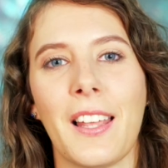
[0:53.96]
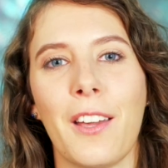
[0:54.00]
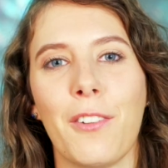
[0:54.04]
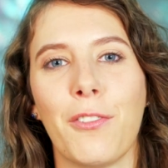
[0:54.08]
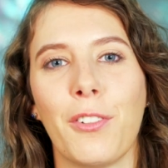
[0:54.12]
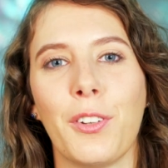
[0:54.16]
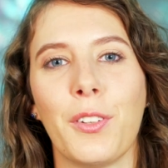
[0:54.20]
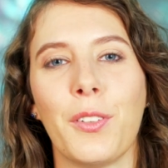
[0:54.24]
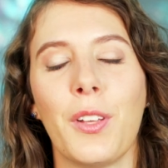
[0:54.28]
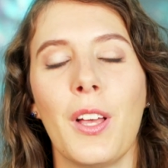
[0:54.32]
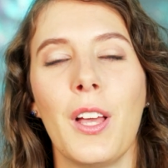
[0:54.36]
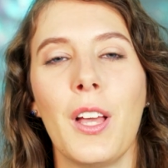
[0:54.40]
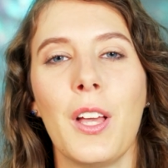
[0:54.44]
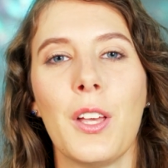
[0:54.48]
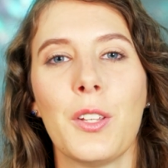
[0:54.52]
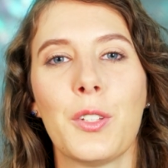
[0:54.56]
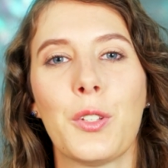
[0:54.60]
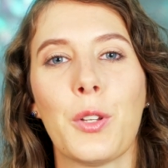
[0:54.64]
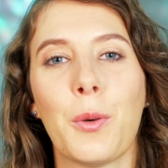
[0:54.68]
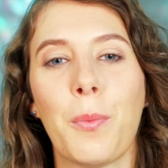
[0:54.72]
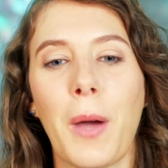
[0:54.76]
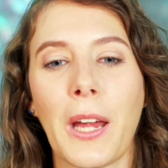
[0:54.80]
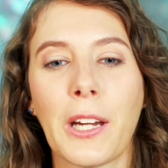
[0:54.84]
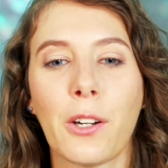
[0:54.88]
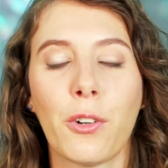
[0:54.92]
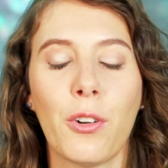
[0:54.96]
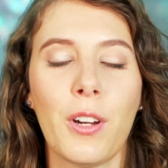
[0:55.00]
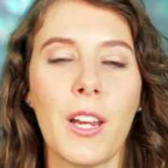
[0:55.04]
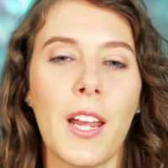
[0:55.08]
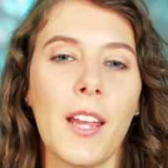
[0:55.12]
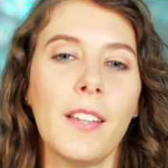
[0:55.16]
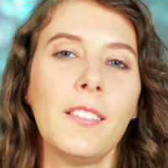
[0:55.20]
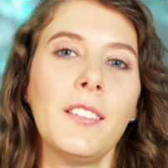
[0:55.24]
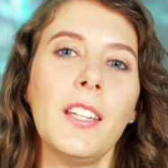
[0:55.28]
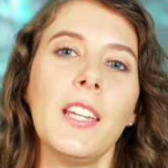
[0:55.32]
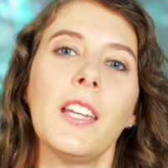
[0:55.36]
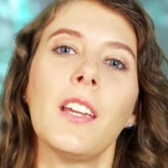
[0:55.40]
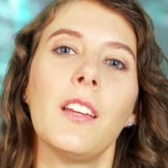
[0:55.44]
level. So by
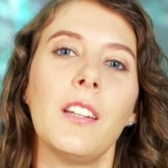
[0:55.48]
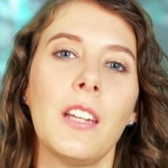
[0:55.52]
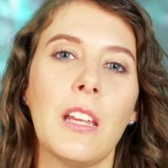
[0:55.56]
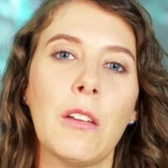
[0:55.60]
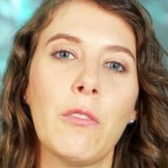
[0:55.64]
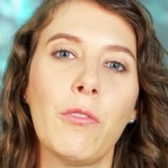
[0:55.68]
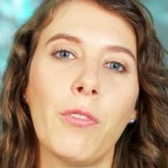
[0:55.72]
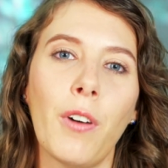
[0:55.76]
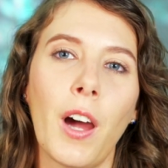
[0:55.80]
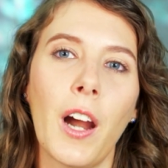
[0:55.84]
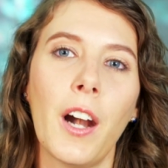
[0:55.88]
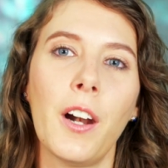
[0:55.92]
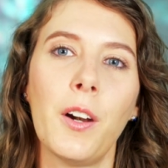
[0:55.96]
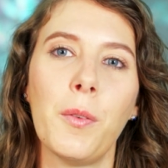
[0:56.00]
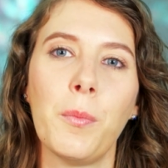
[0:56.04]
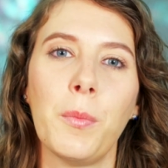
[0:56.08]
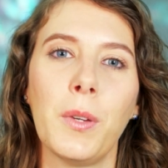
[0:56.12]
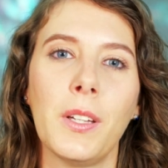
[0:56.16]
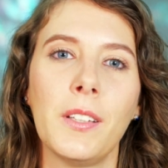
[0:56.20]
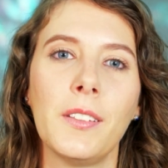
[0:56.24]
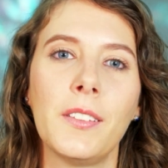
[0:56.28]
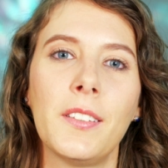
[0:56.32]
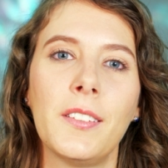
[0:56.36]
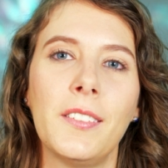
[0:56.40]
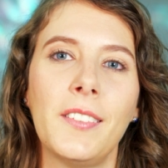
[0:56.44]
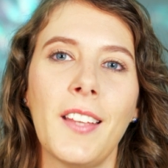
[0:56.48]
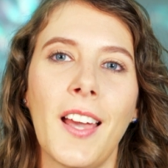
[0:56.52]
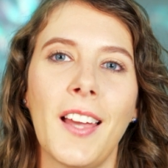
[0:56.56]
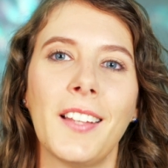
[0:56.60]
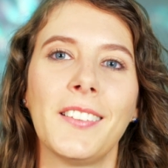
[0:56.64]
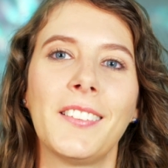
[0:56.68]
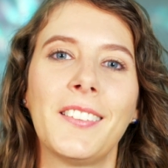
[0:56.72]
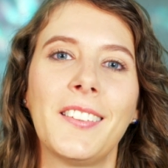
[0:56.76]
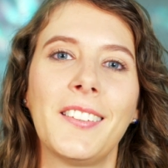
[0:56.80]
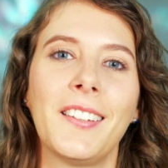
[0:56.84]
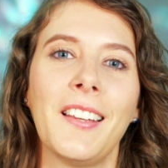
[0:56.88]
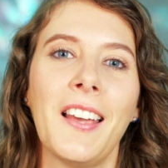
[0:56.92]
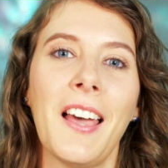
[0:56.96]
creating an environment
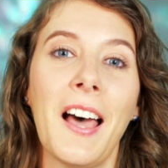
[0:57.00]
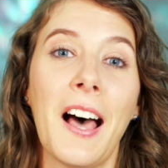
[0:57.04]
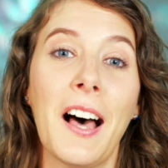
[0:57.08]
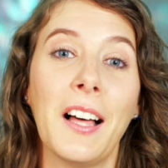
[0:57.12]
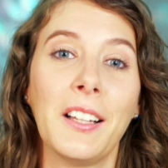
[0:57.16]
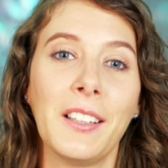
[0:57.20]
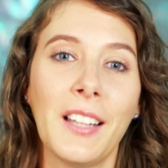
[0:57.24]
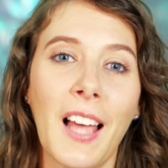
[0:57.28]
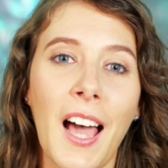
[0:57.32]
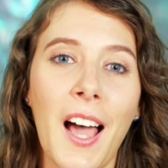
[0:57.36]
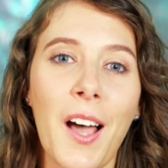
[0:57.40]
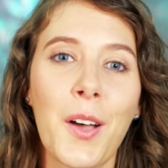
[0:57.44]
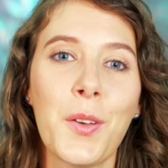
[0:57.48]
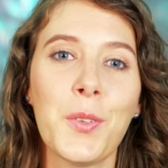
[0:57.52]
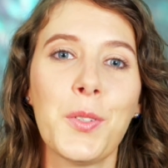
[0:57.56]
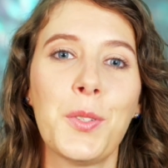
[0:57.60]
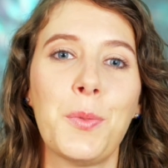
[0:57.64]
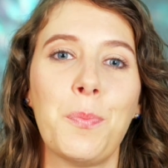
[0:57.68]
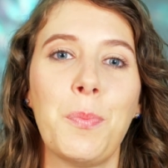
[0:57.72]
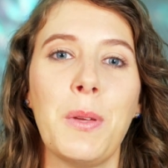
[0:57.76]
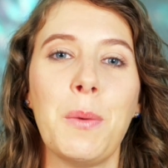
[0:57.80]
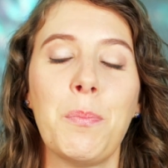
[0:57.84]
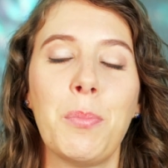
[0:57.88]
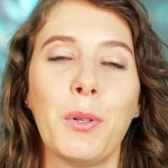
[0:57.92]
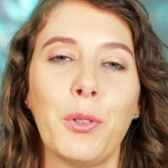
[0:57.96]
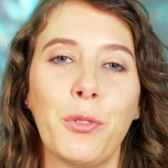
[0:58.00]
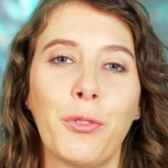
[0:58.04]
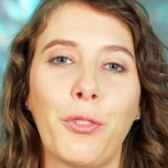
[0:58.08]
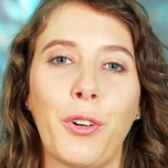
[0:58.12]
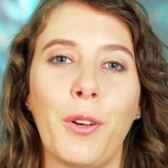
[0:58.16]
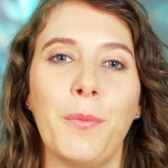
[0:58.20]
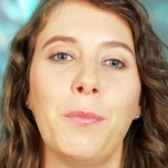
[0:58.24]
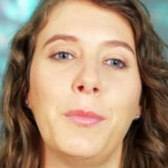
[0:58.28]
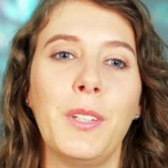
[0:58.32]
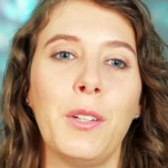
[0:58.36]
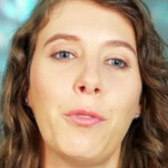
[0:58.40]
that allows people from